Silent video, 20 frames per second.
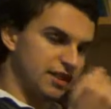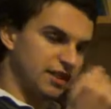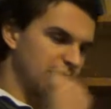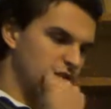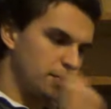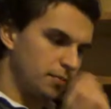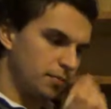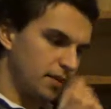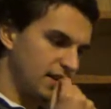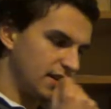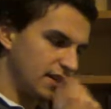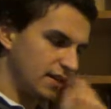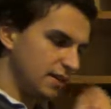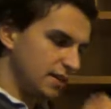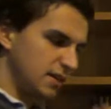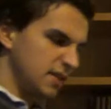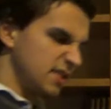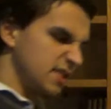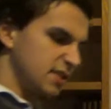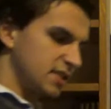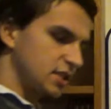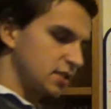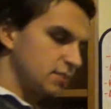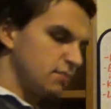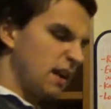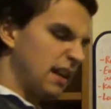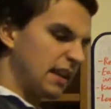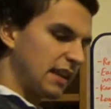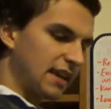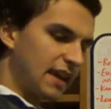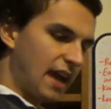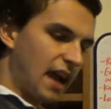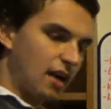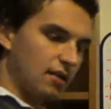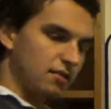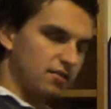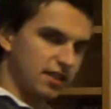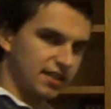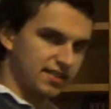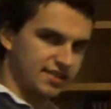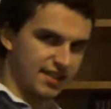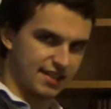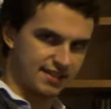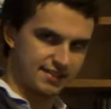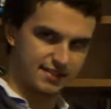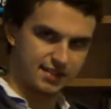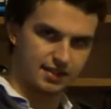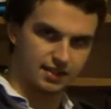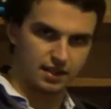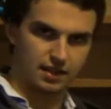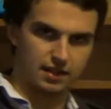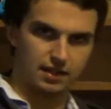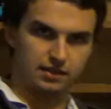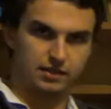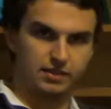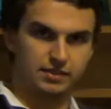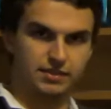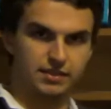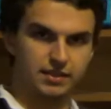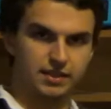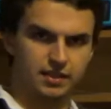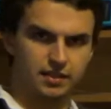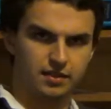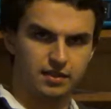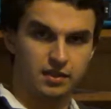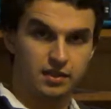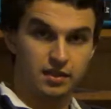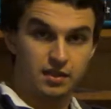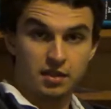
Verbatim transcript: They could be smelling out Ascension Island, yeah?